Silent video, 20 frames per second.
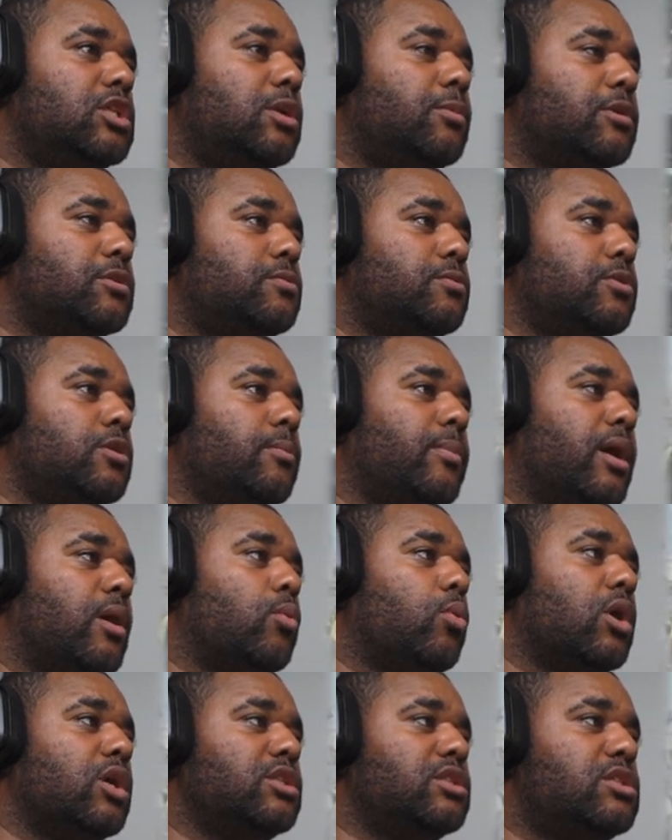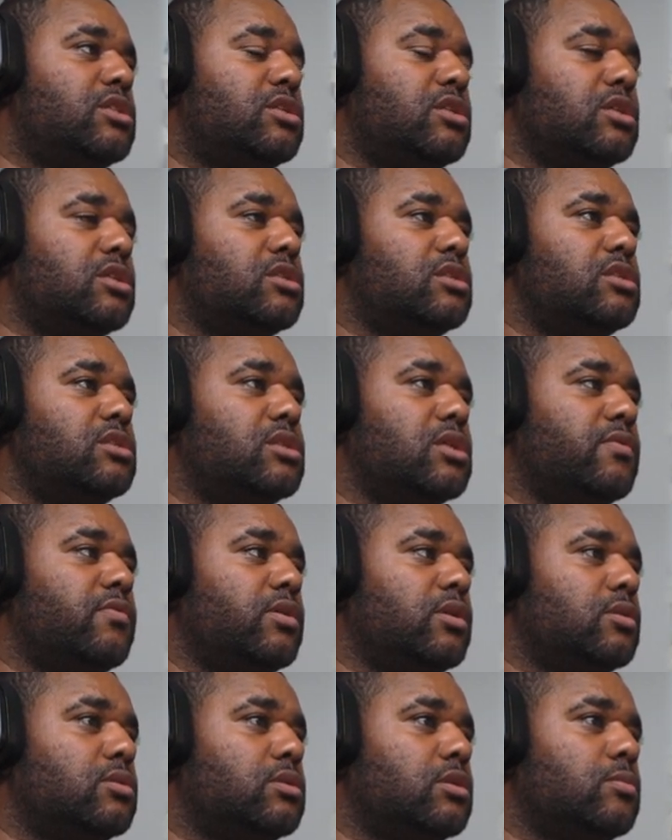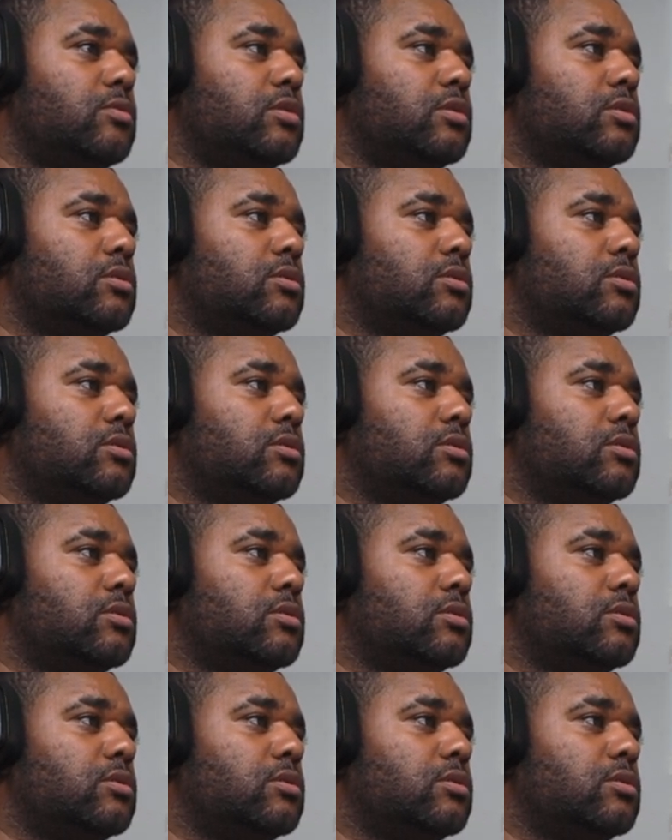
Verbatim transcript: It must have been about 160, 70 or something.